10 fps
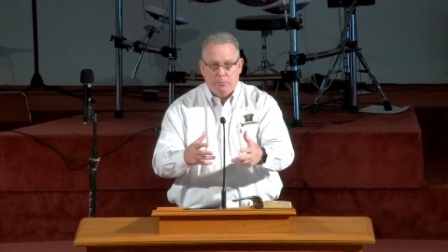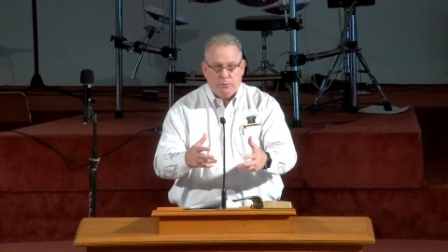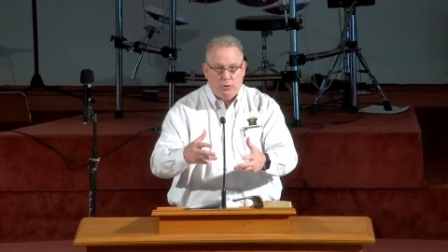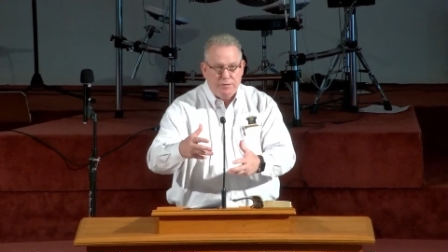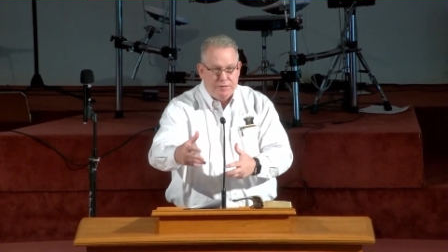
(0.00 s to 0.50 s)

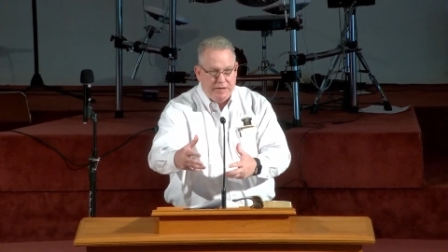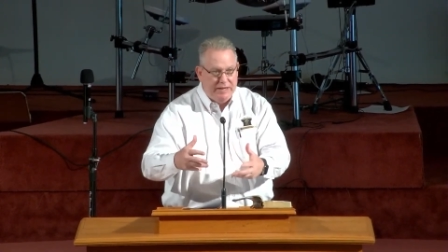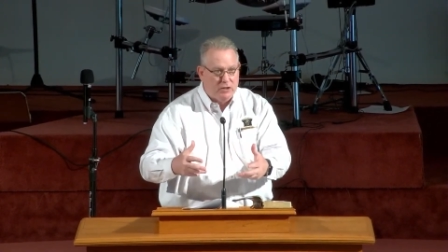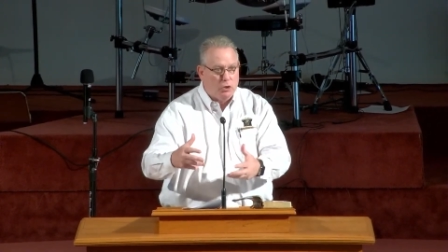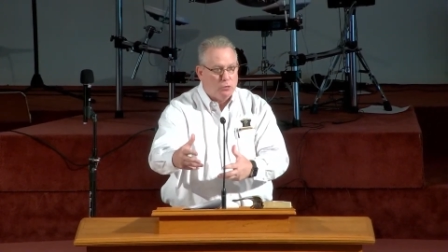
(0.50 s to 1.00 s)

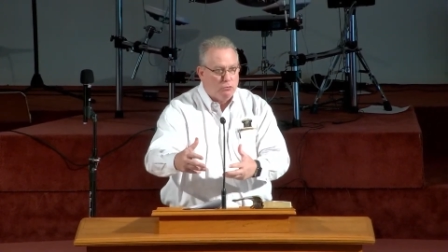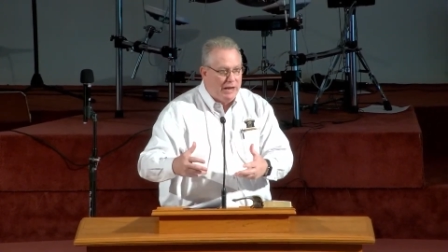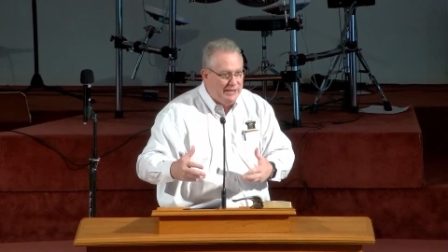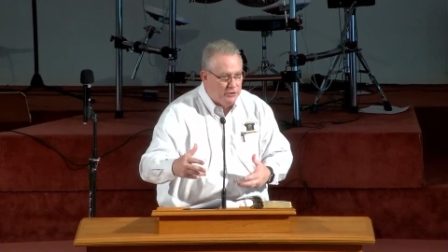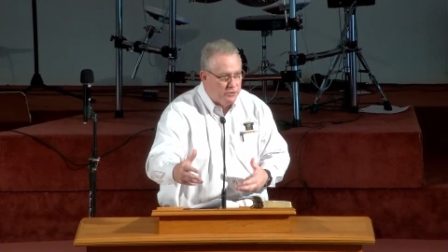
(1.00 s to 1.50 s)
prophetical
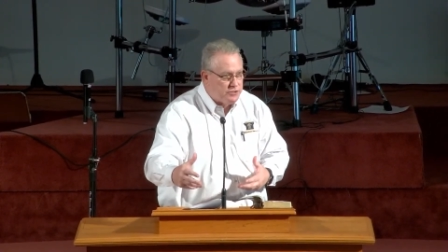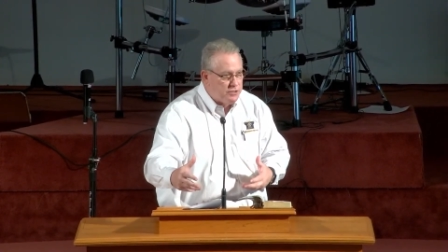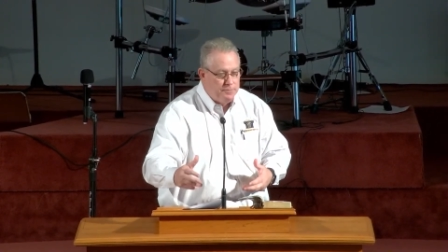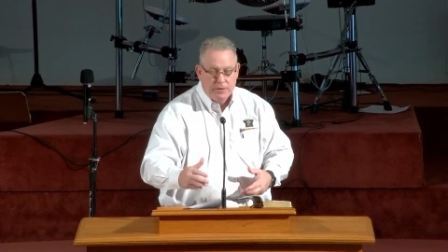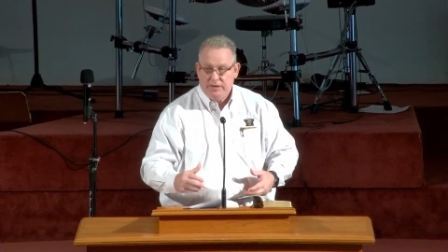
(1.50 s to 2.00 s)
writers,
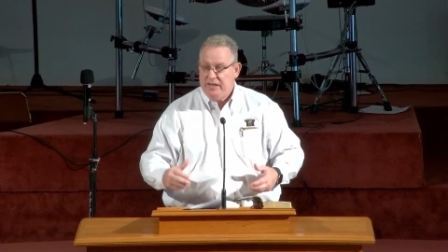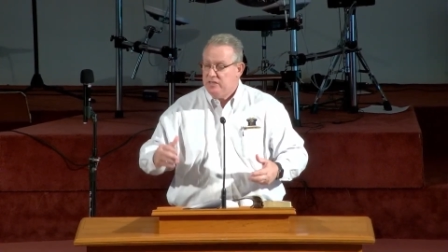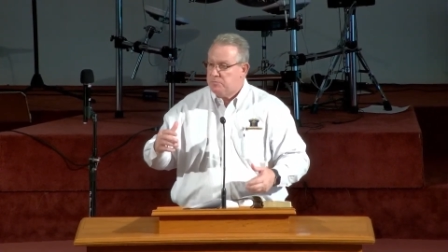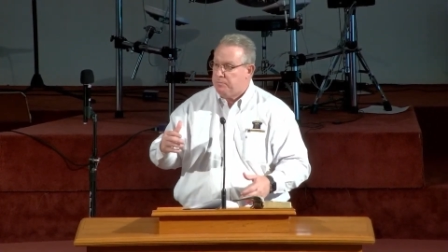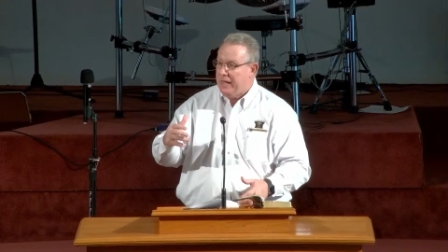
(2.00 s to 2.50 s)

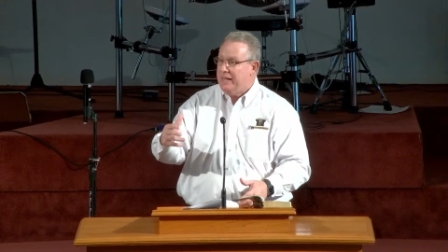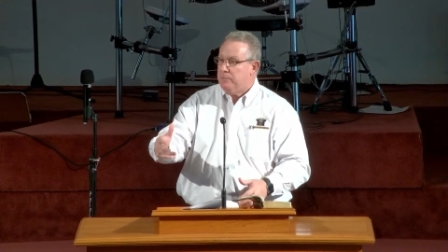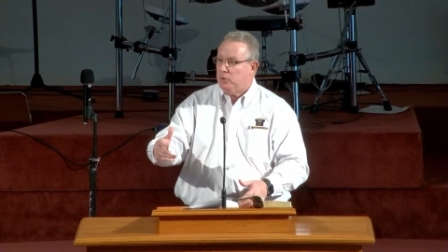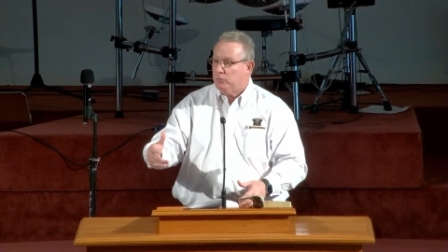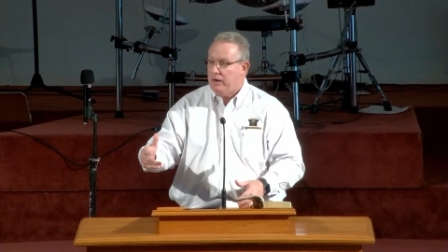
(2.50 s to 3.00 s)
these
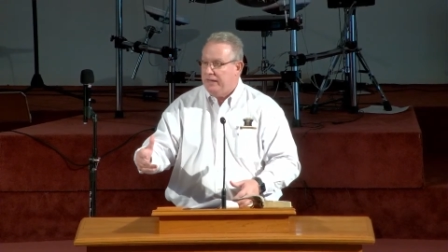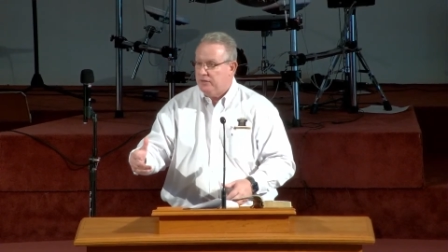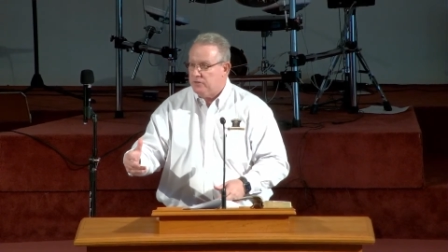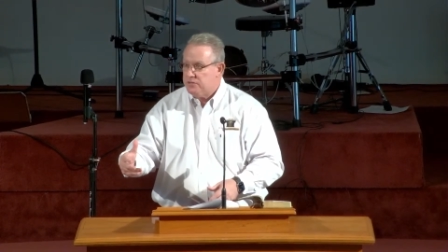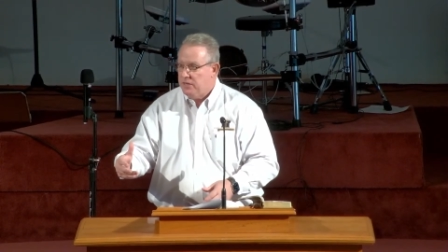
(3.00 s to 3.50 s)
Bible
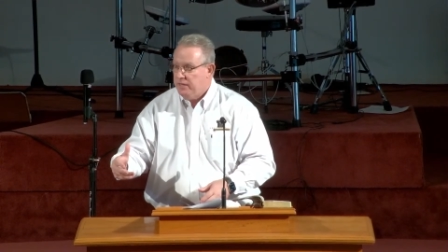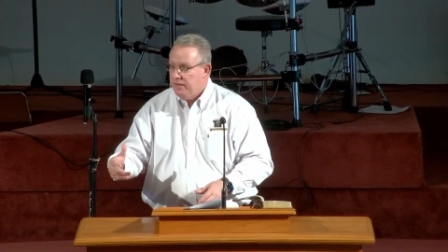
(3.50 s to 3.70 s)
writers,